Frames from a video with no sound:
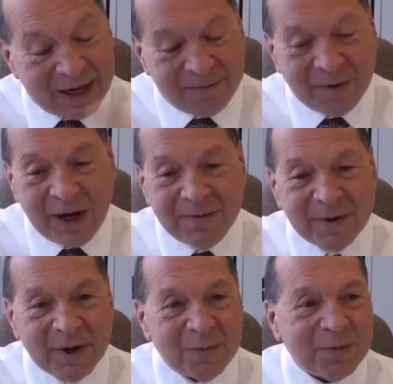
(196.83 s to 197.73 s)
a
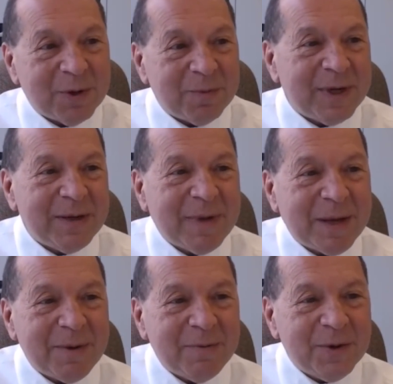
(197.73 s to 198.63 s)
5-year-old property may
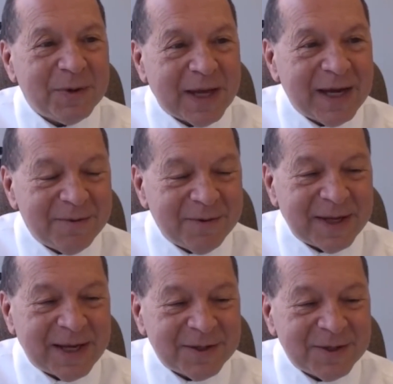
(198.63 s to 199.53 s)
be worth
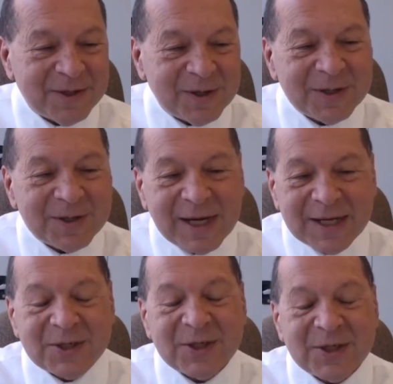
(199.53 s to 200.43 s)
$100,000
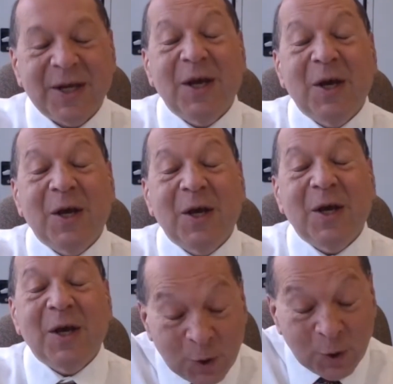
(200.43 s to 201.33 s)
less than
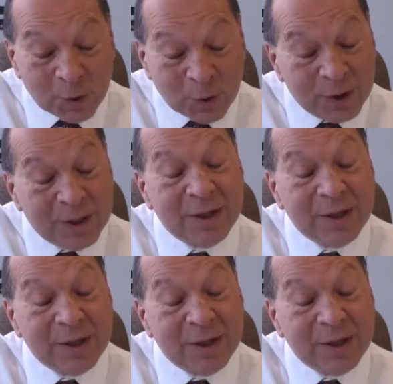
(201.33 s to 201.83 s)
a new